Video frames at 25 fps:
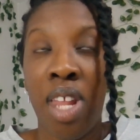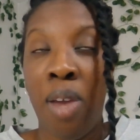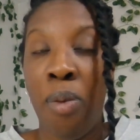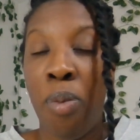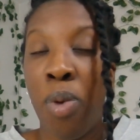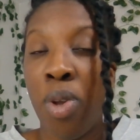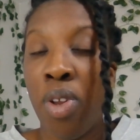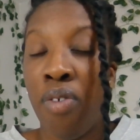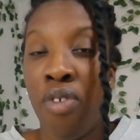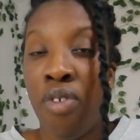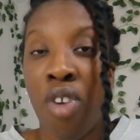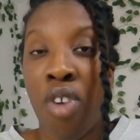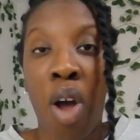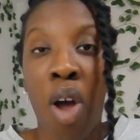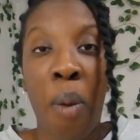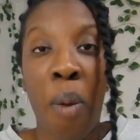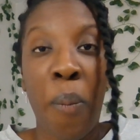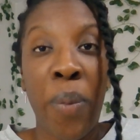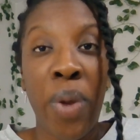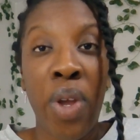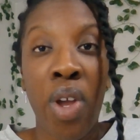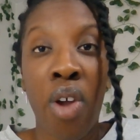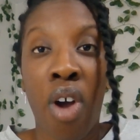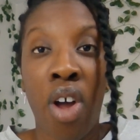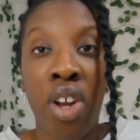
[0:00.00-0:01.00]
They would have
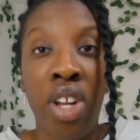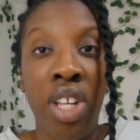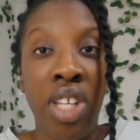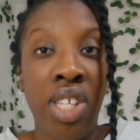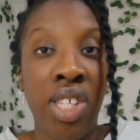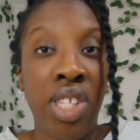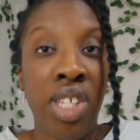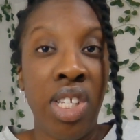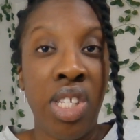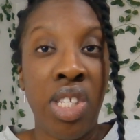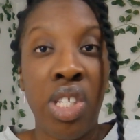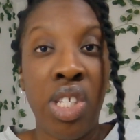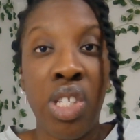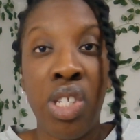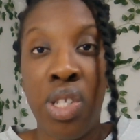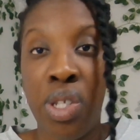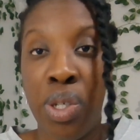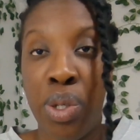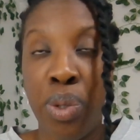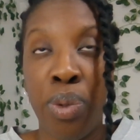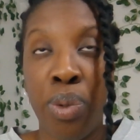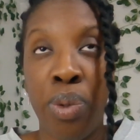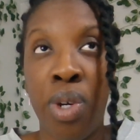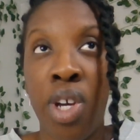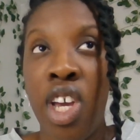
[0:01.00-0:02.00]
got me on a season
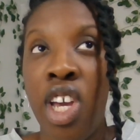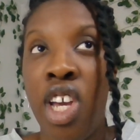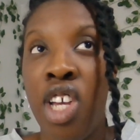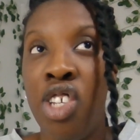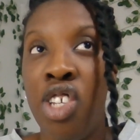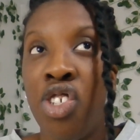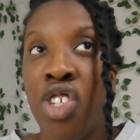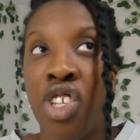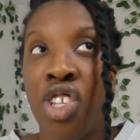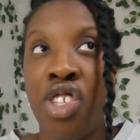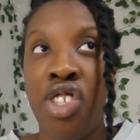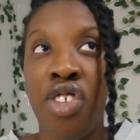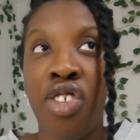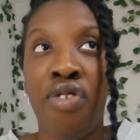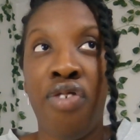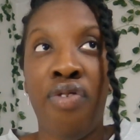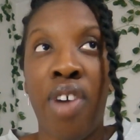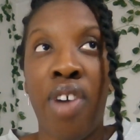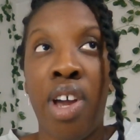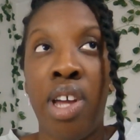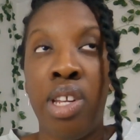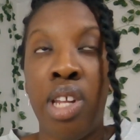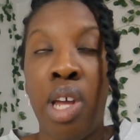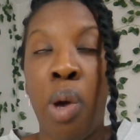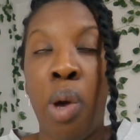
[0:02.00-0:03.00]
2 just to
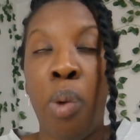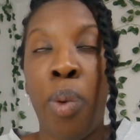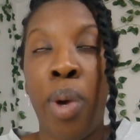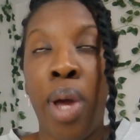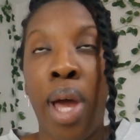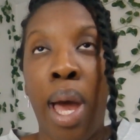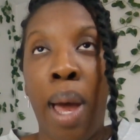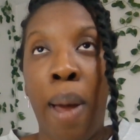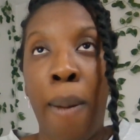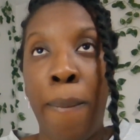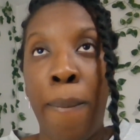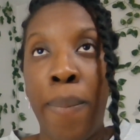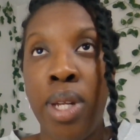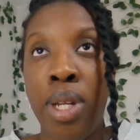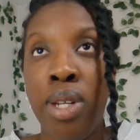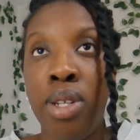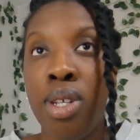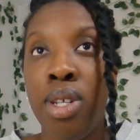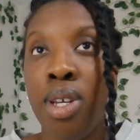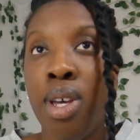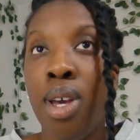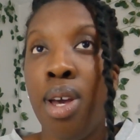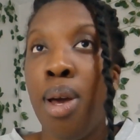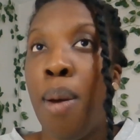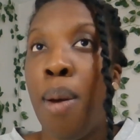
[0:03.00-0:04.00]
find out what
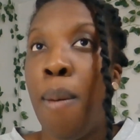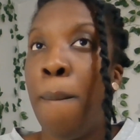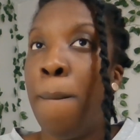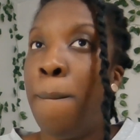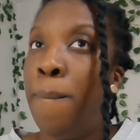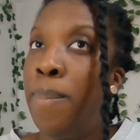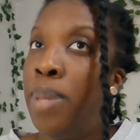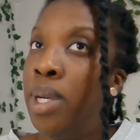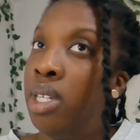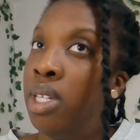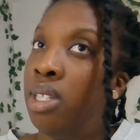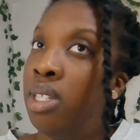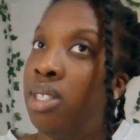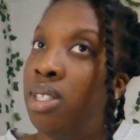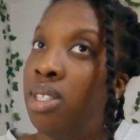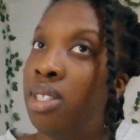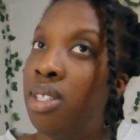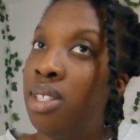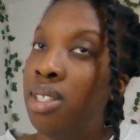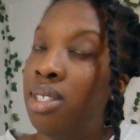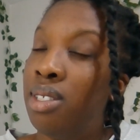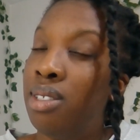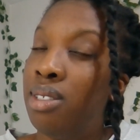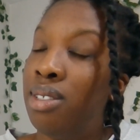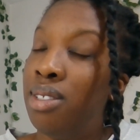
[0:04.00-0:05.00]
happened.
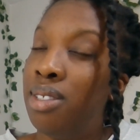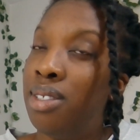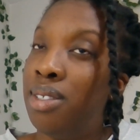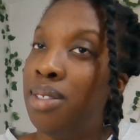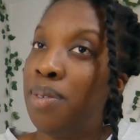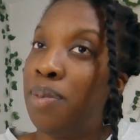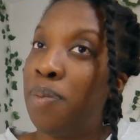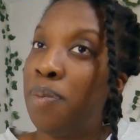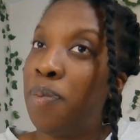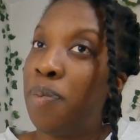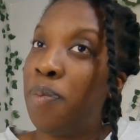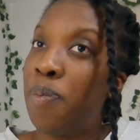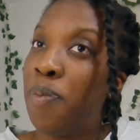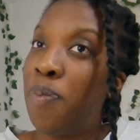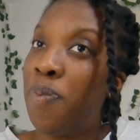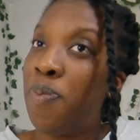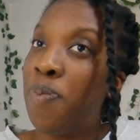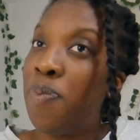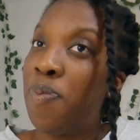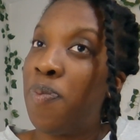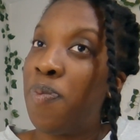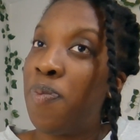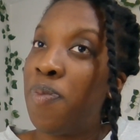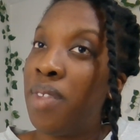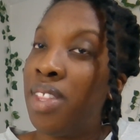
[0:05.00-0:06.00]
But
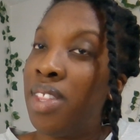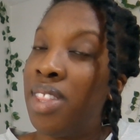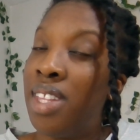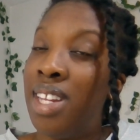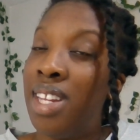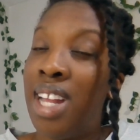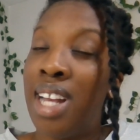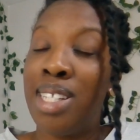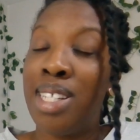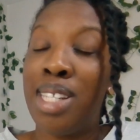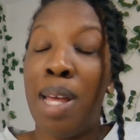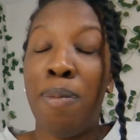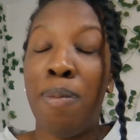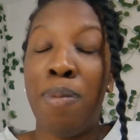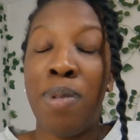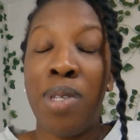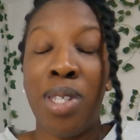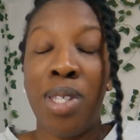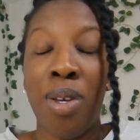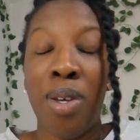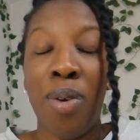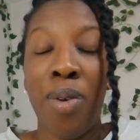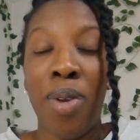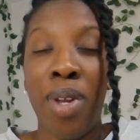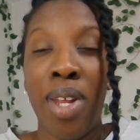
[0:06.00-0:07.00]
the next
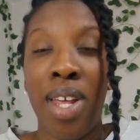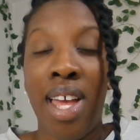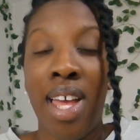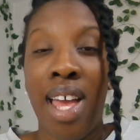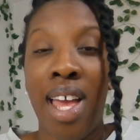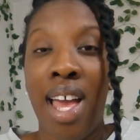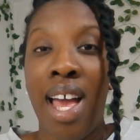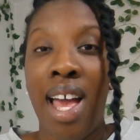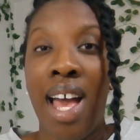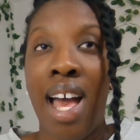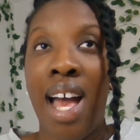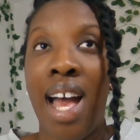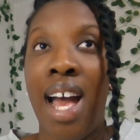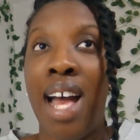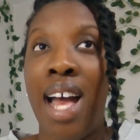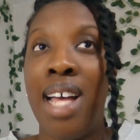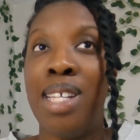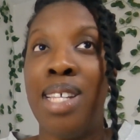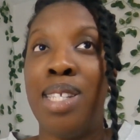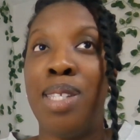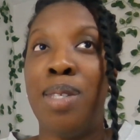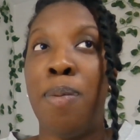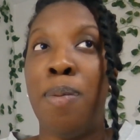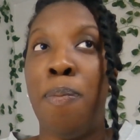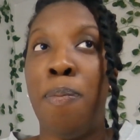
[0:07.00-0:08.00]
episode
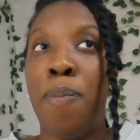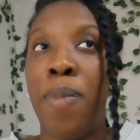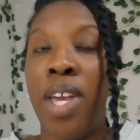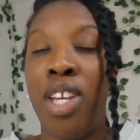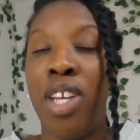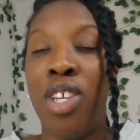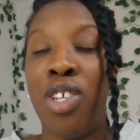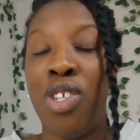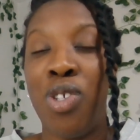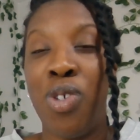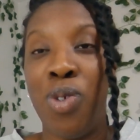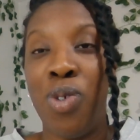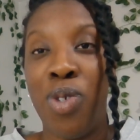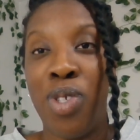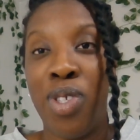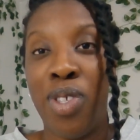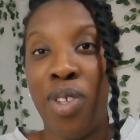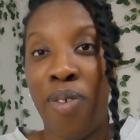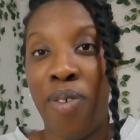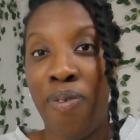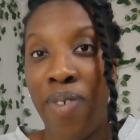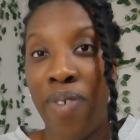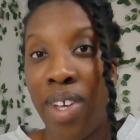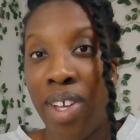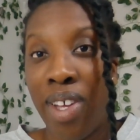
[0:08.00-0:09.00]
has big
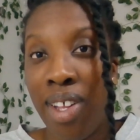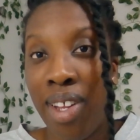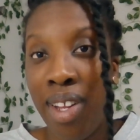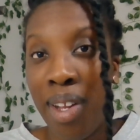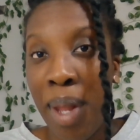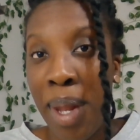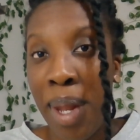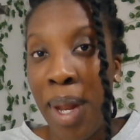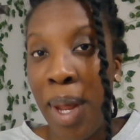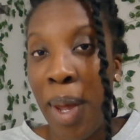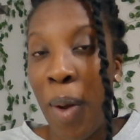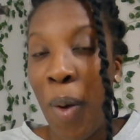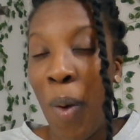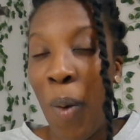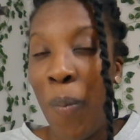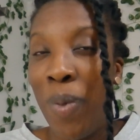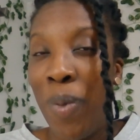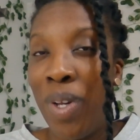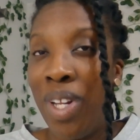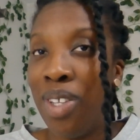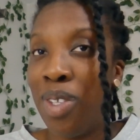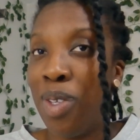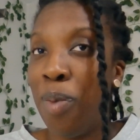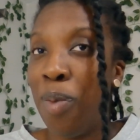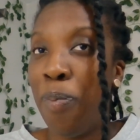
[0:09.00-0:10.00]
shoes to fill, and I
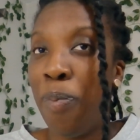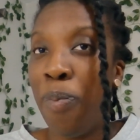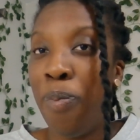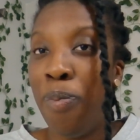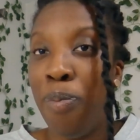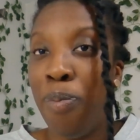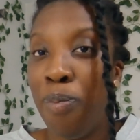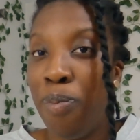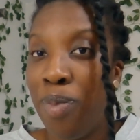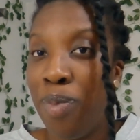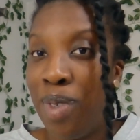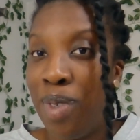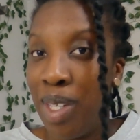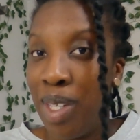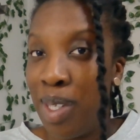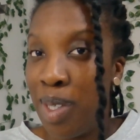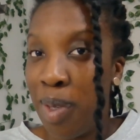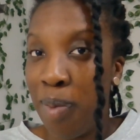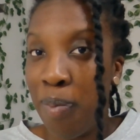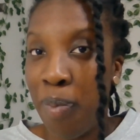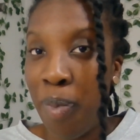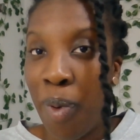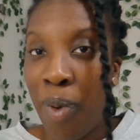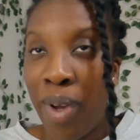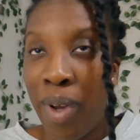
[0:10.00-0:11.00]
hope it doesn't
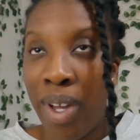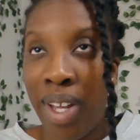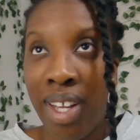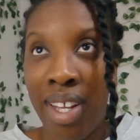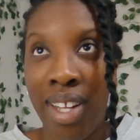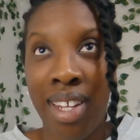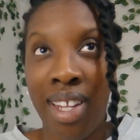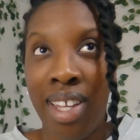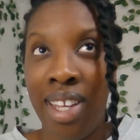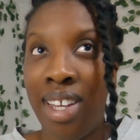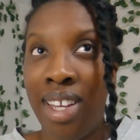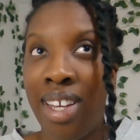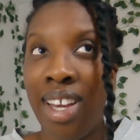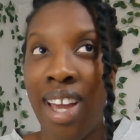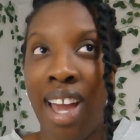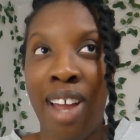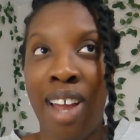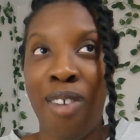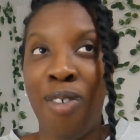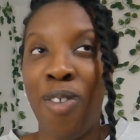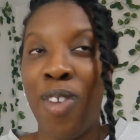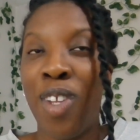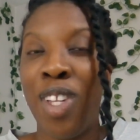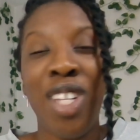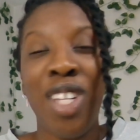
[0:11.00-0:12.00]
disappoint. Like,
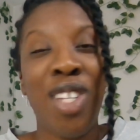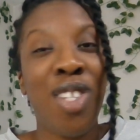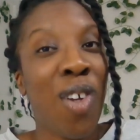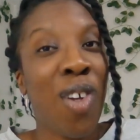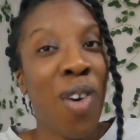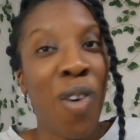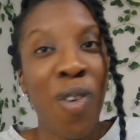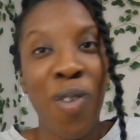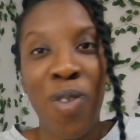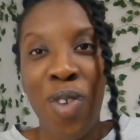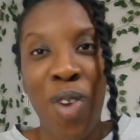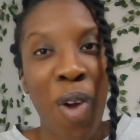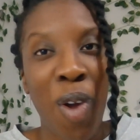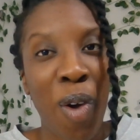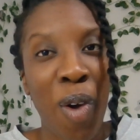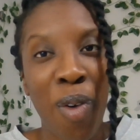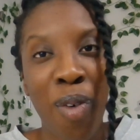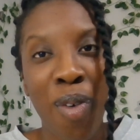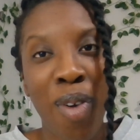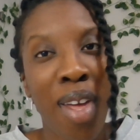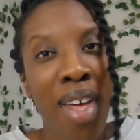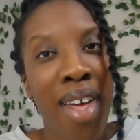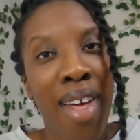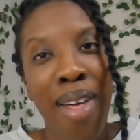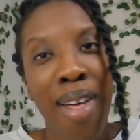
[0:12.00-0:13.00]
I really don't
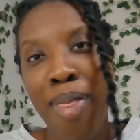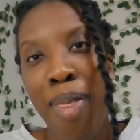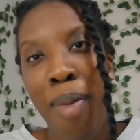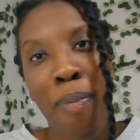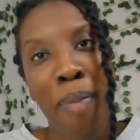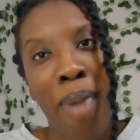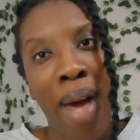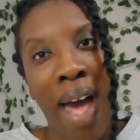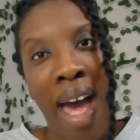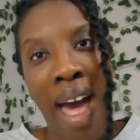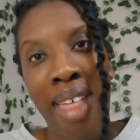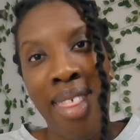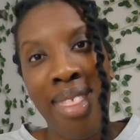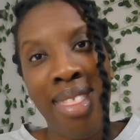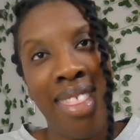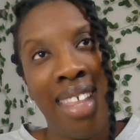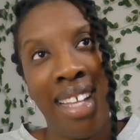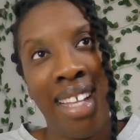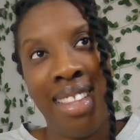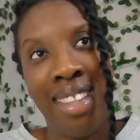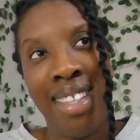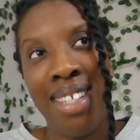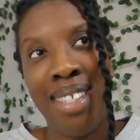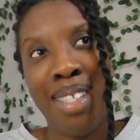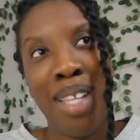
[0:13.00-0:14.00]
know the path
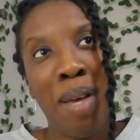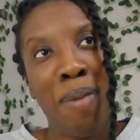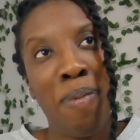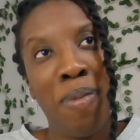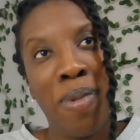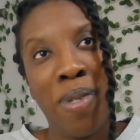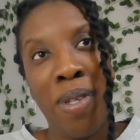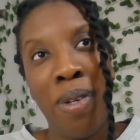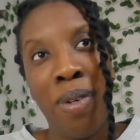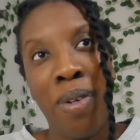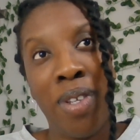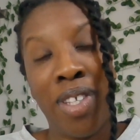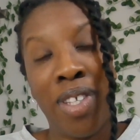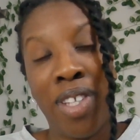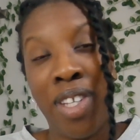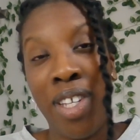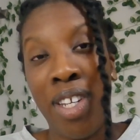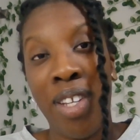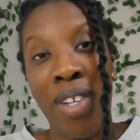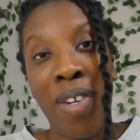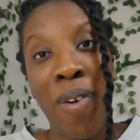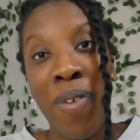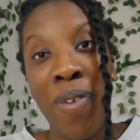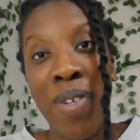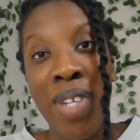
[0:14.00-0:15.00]
that this episode is
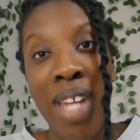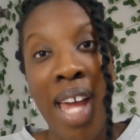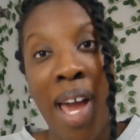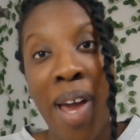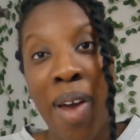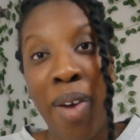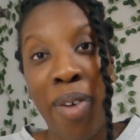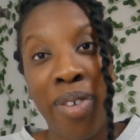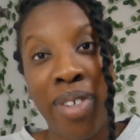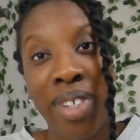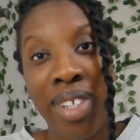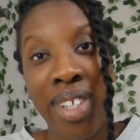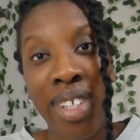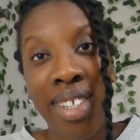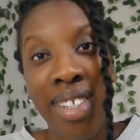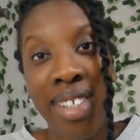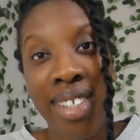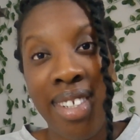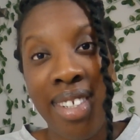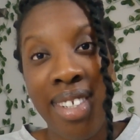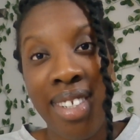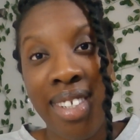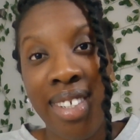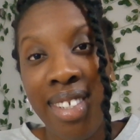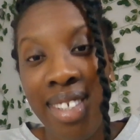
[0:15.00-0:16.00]
gonna go down.
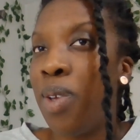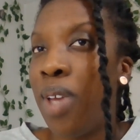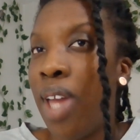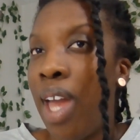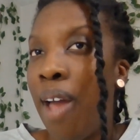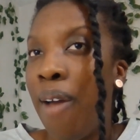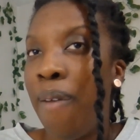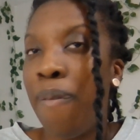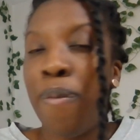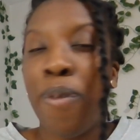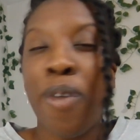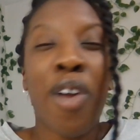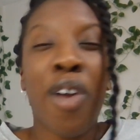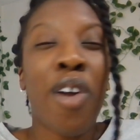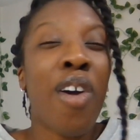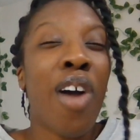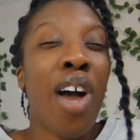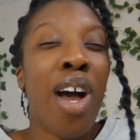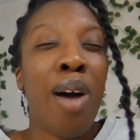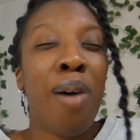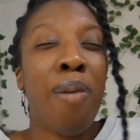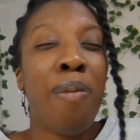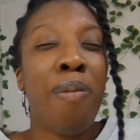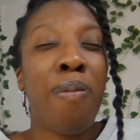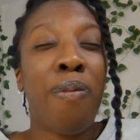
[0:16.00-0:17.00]
So yeah,
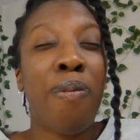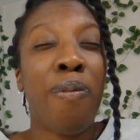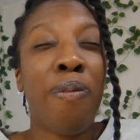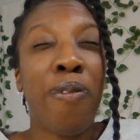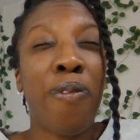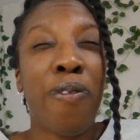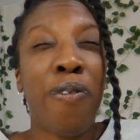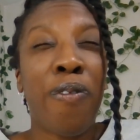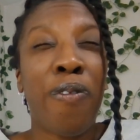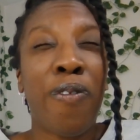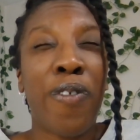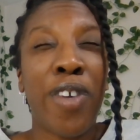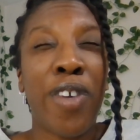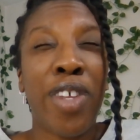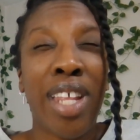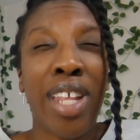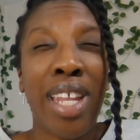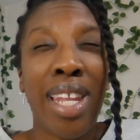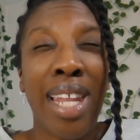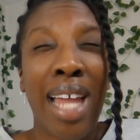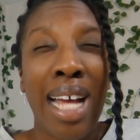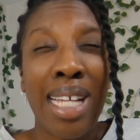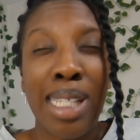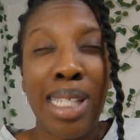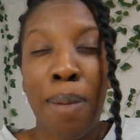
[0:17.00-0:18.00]
for
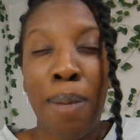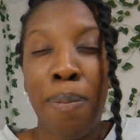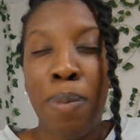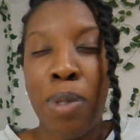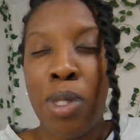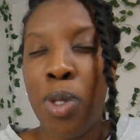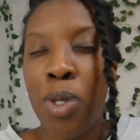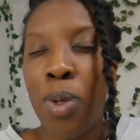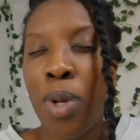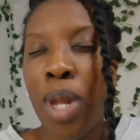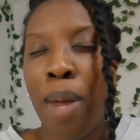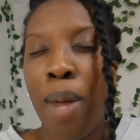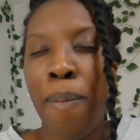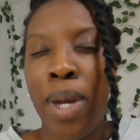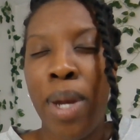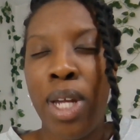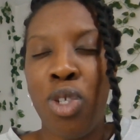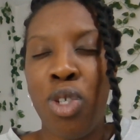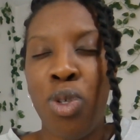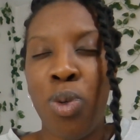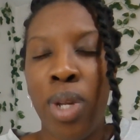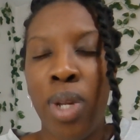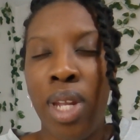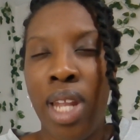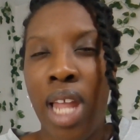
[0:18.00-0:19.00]
the last episode, I
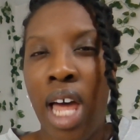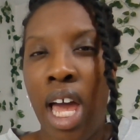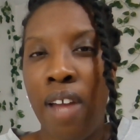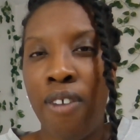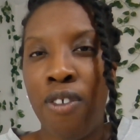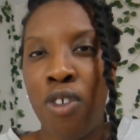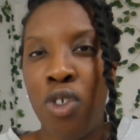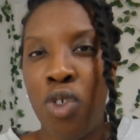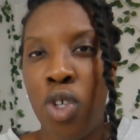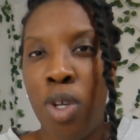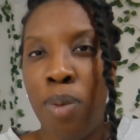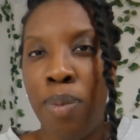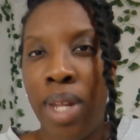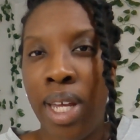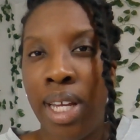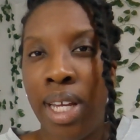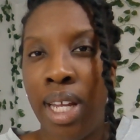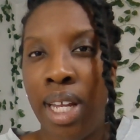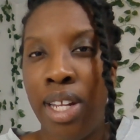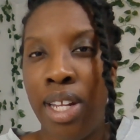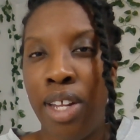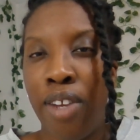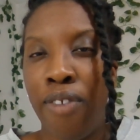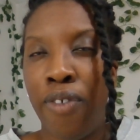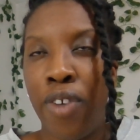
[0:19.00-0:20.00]
might do a live stream
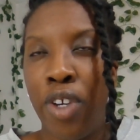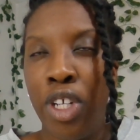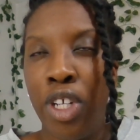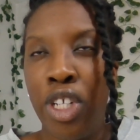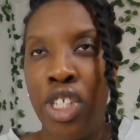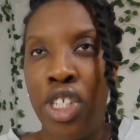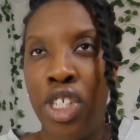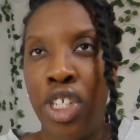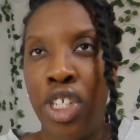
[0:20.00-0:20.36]
like I did for